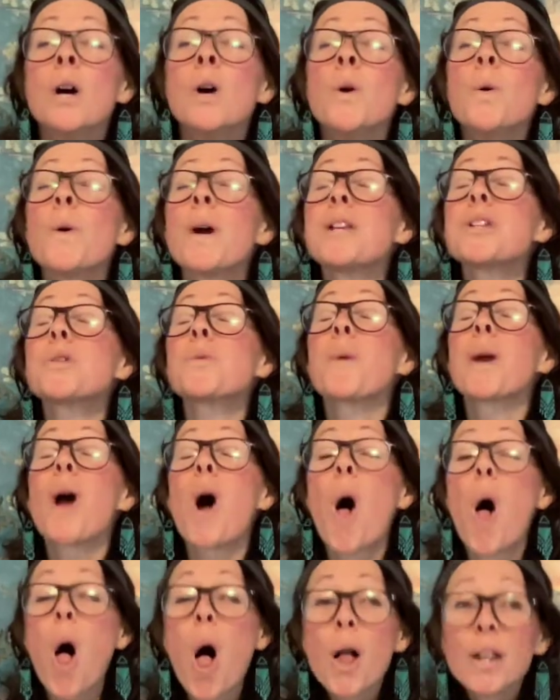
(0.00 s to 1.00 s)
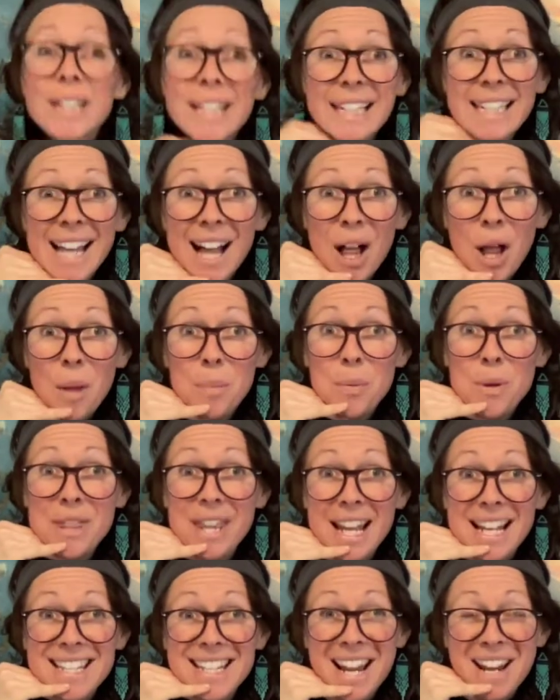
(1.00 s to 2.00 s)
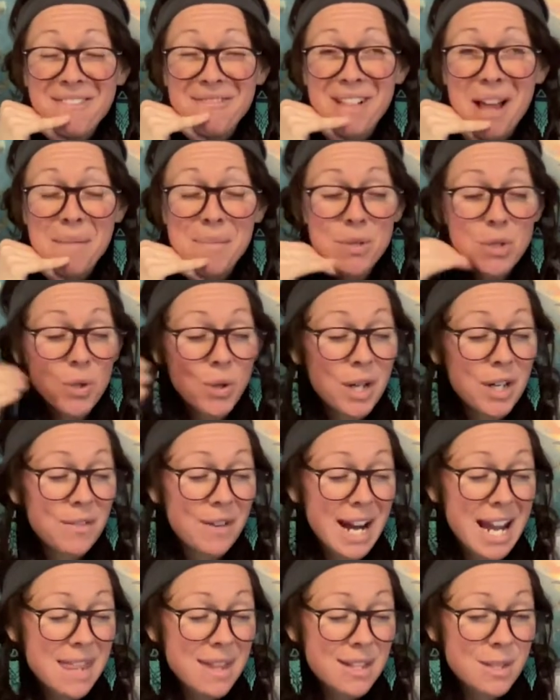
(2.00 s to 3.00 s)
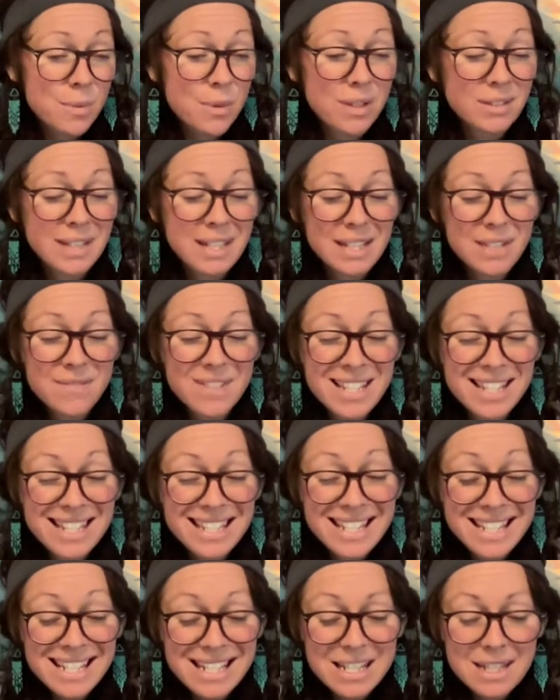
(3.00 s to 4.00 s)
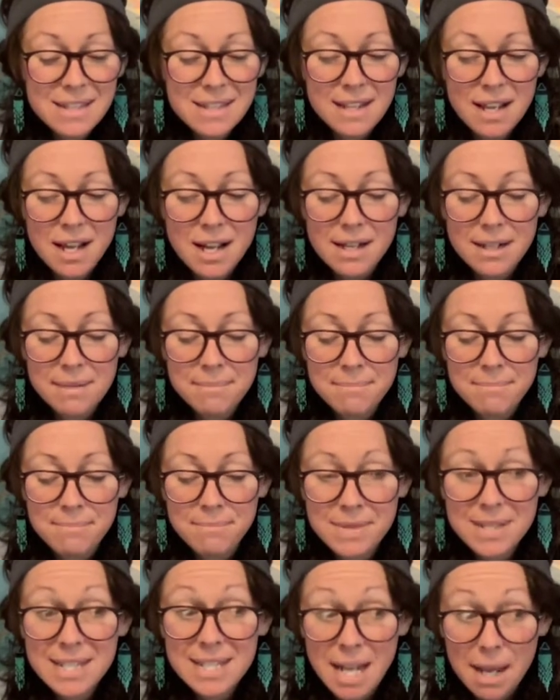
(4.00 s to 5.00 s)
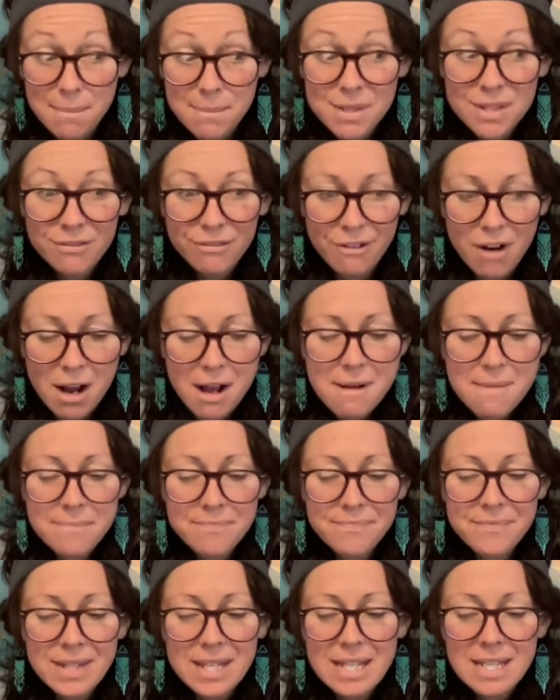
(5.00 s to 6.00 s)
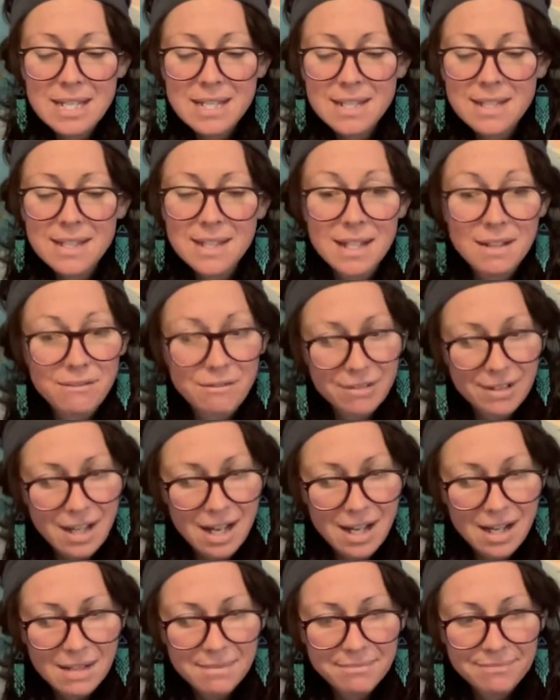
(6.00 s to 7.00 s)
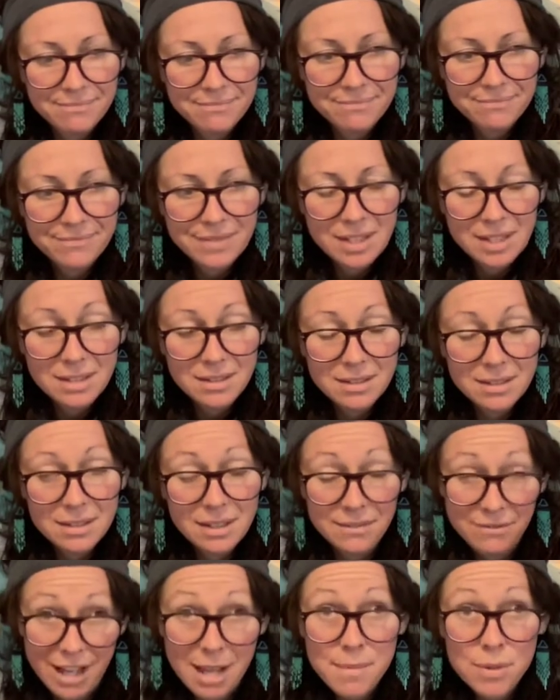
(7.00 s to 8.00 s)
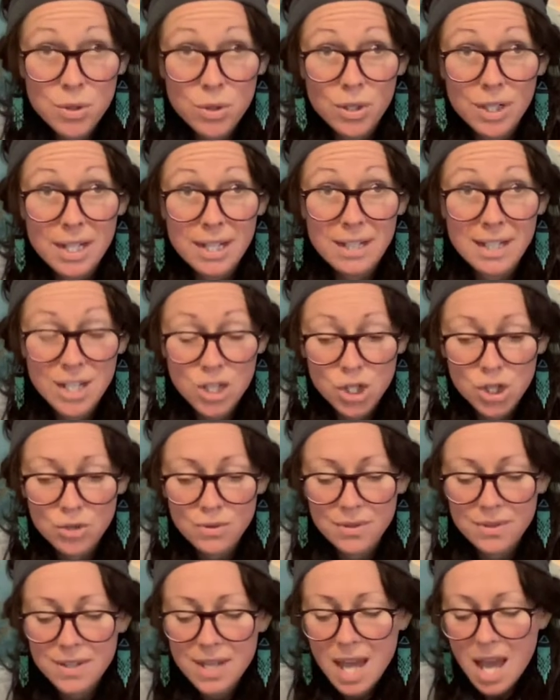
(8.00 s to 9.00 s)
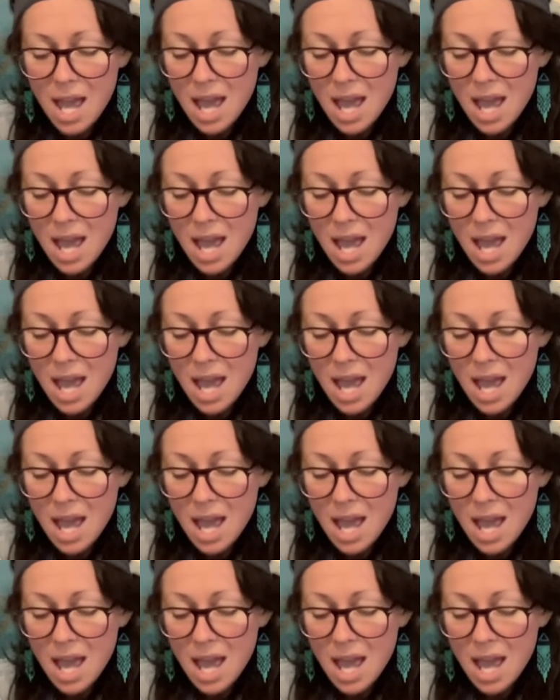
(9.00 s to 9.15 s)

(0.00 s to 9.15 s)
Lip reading: which we all need help with anti-inflammatory, right? That's where a lot of disease stems from, is inflammatory issues.